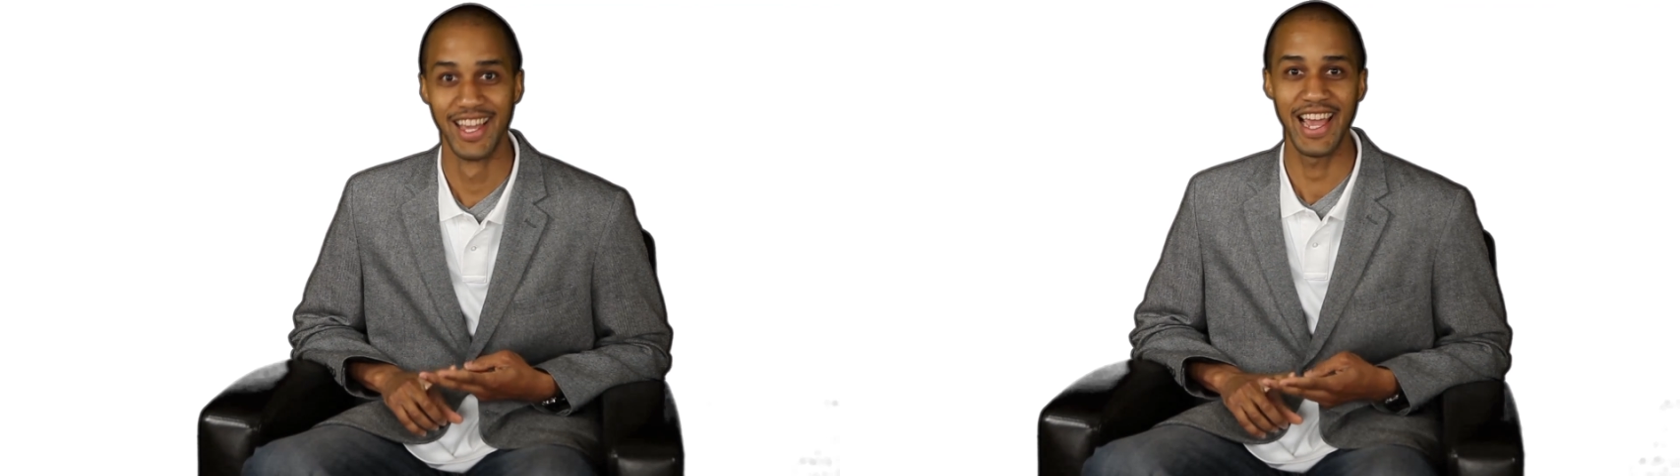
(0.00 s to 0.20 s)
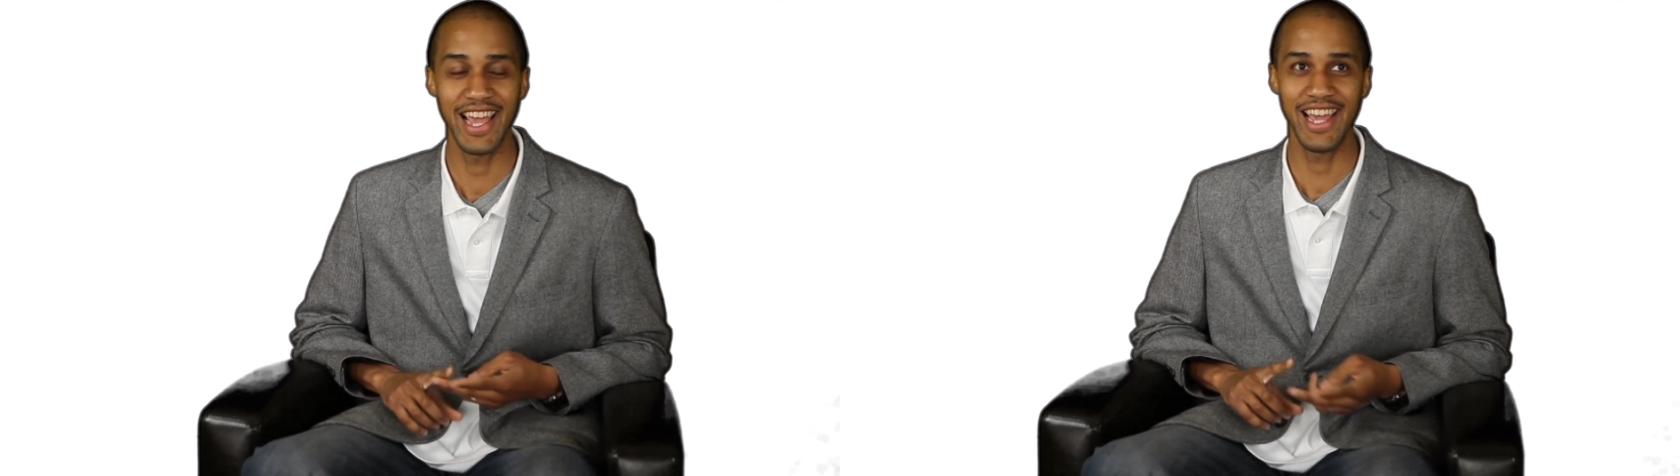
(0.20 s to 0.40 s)

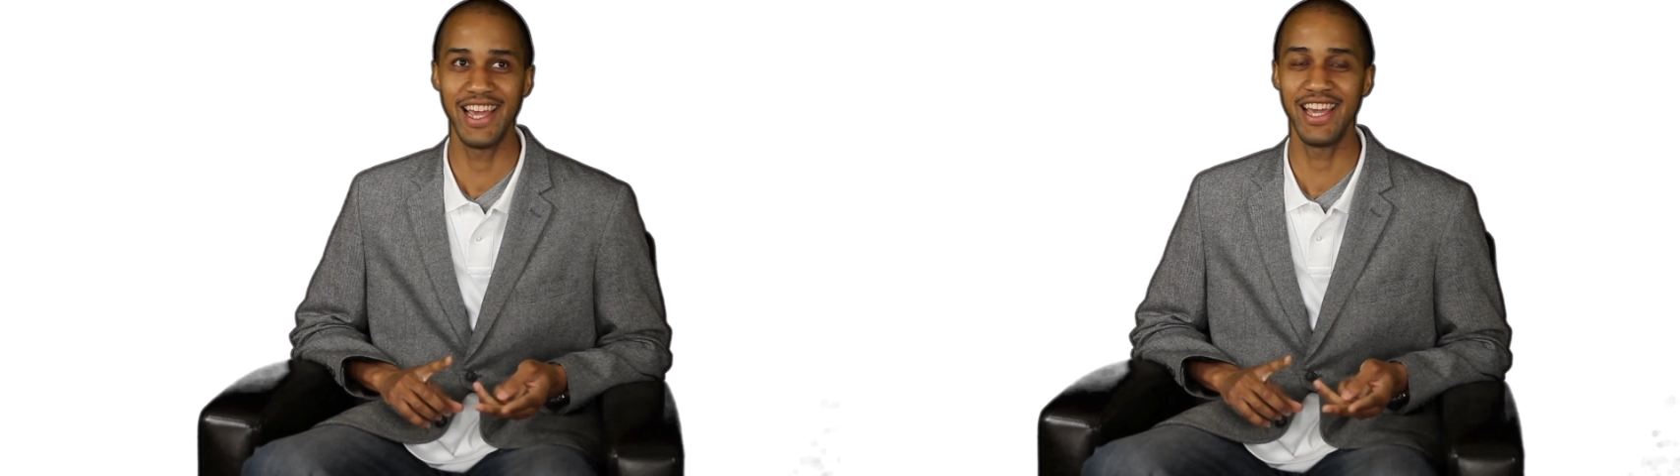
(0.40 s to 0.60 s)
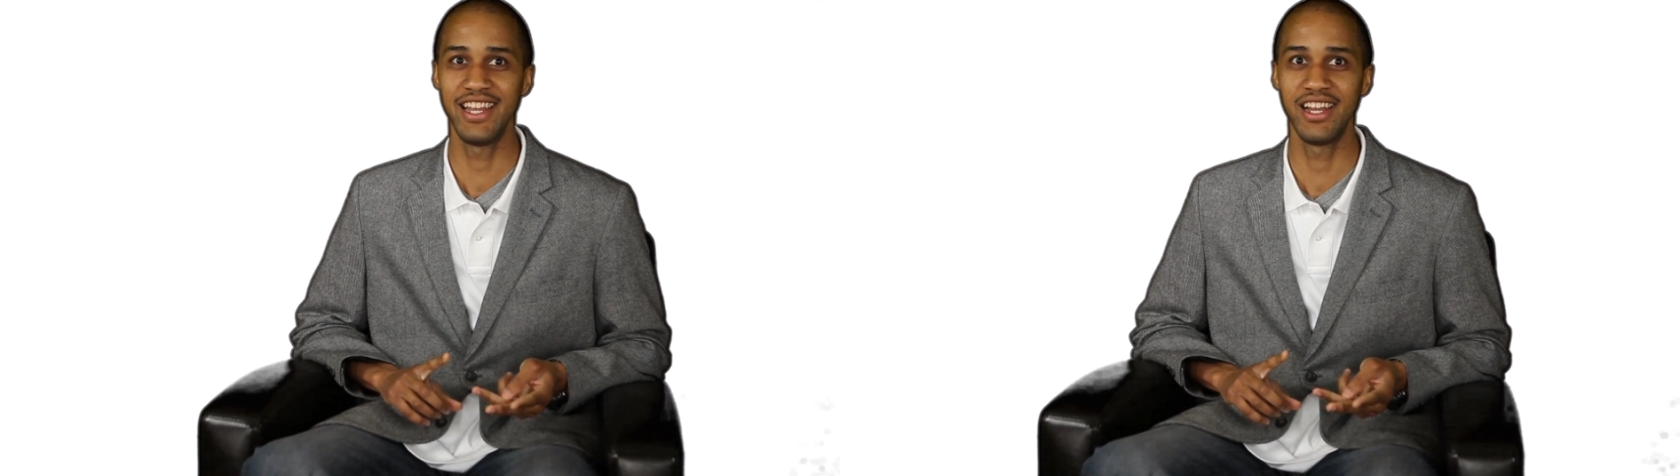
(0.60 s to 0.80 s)

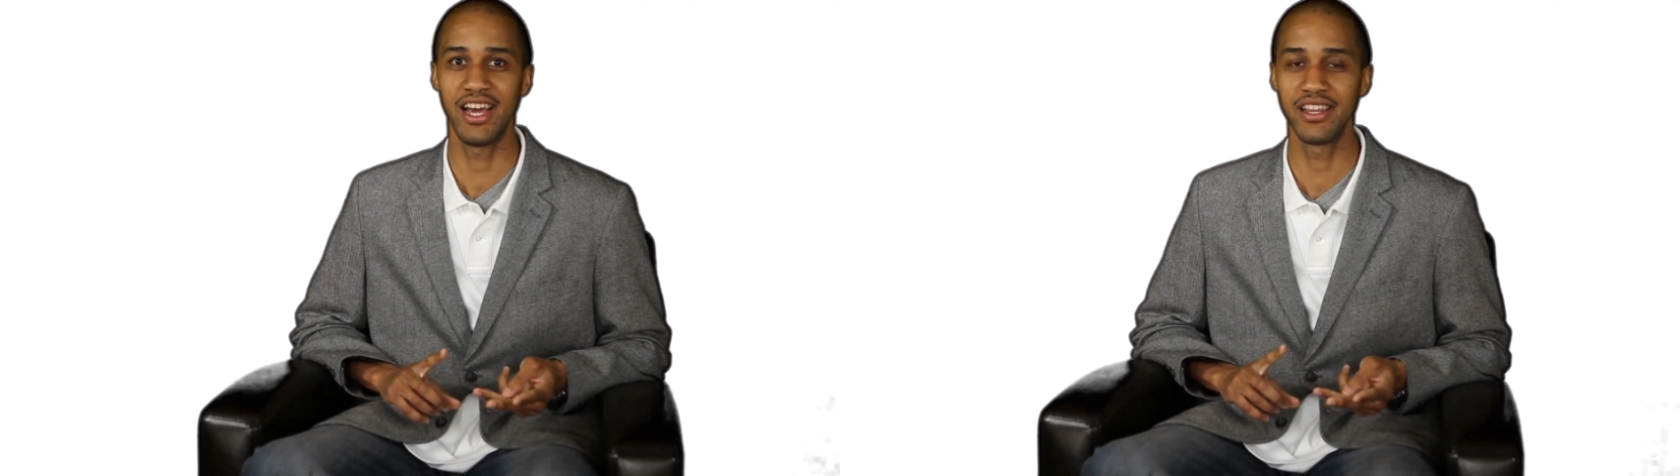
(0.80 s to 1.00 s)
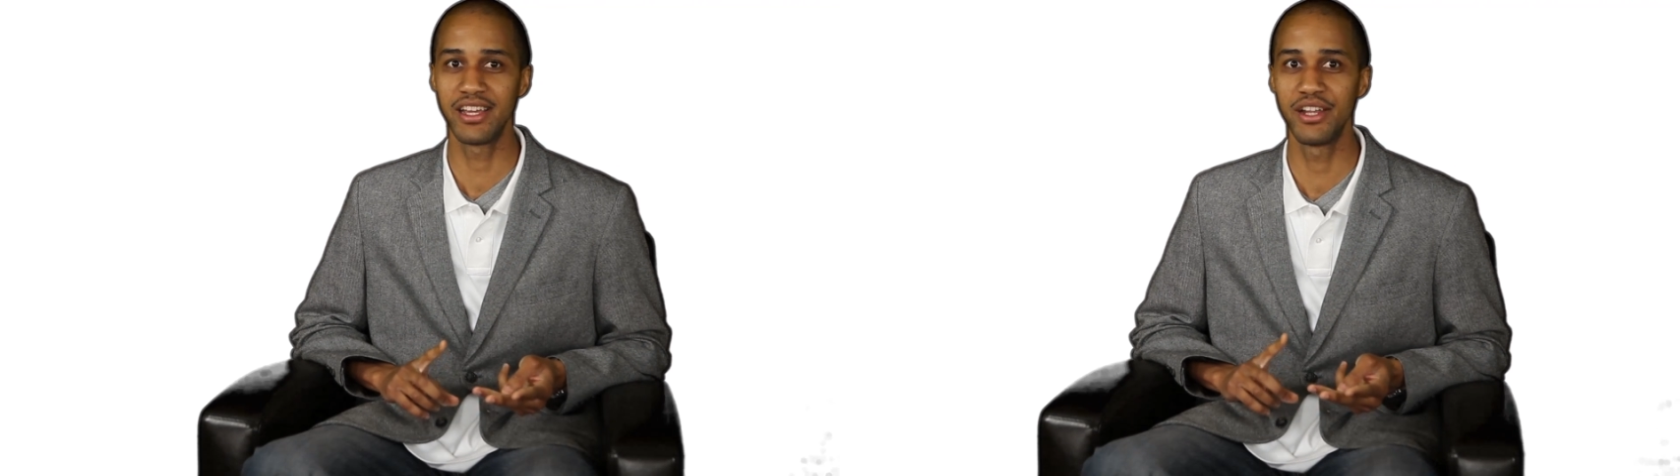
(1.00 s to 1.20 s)
and
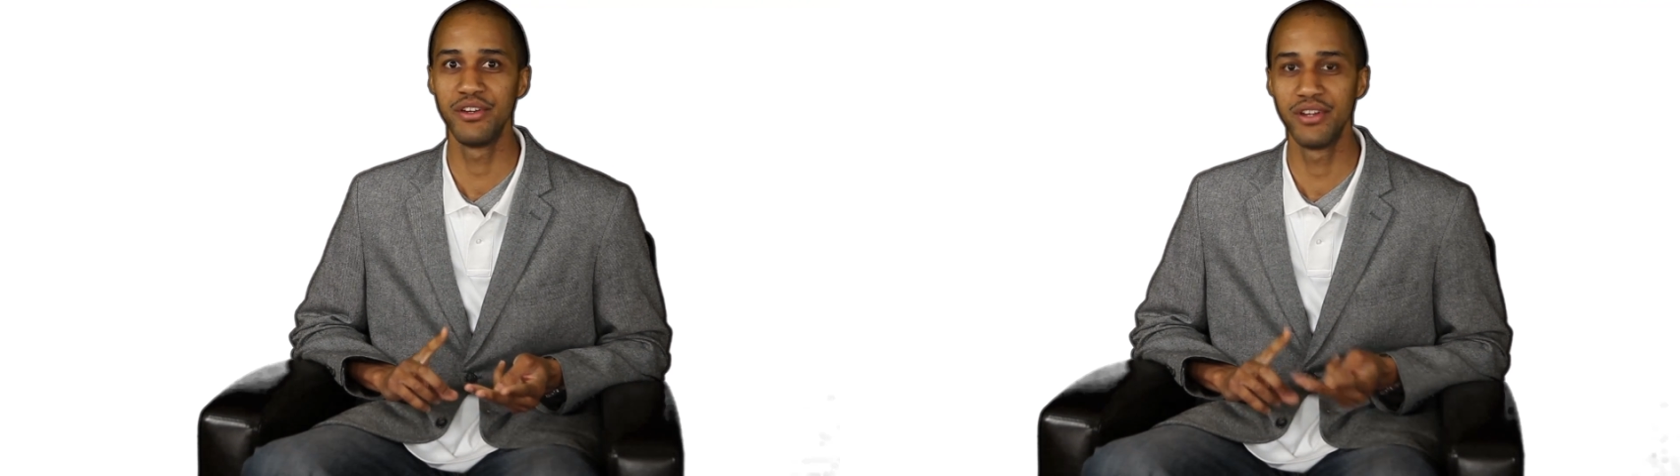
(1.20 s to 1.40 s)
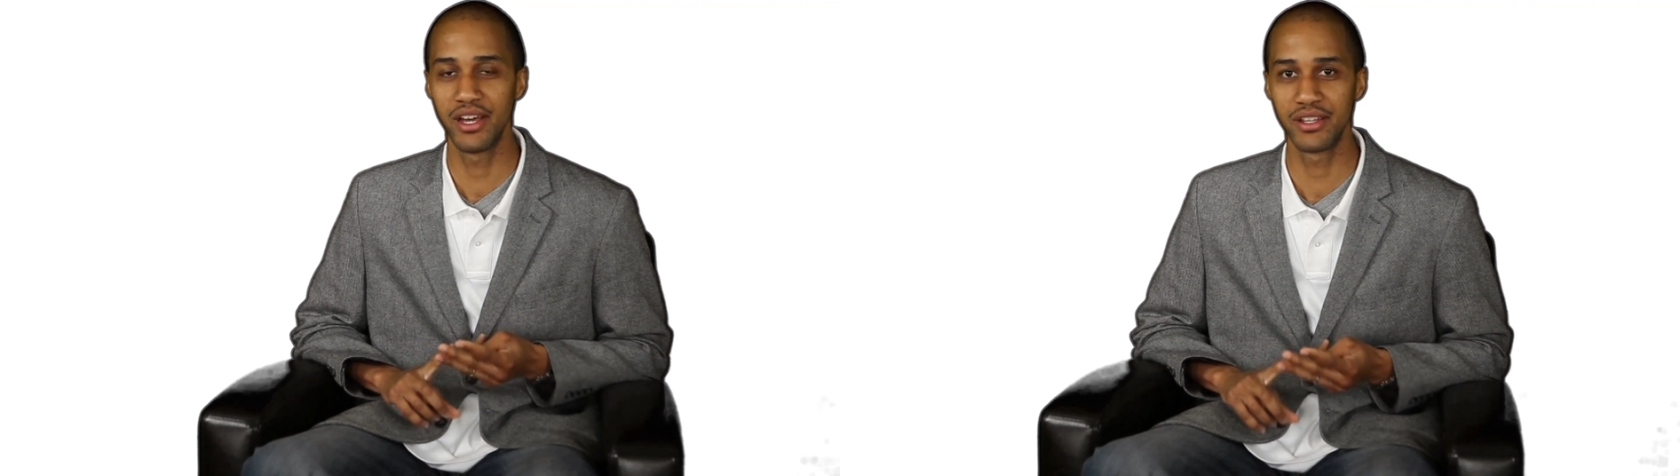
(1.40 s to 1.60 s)
I think
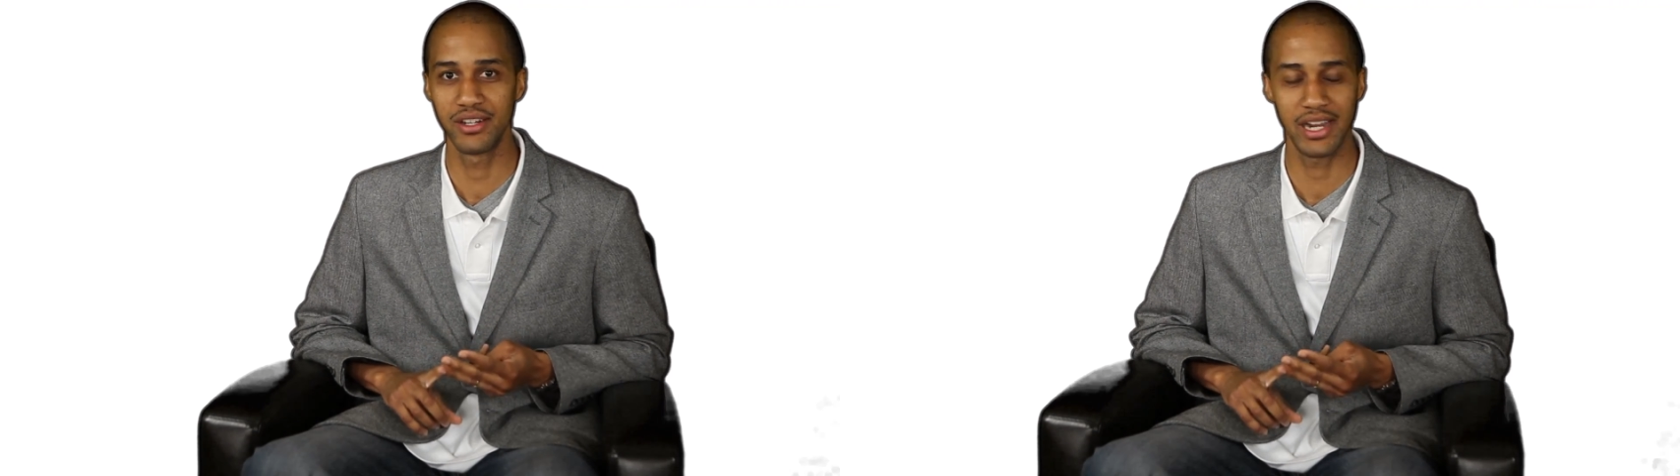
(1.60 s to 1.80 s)
another,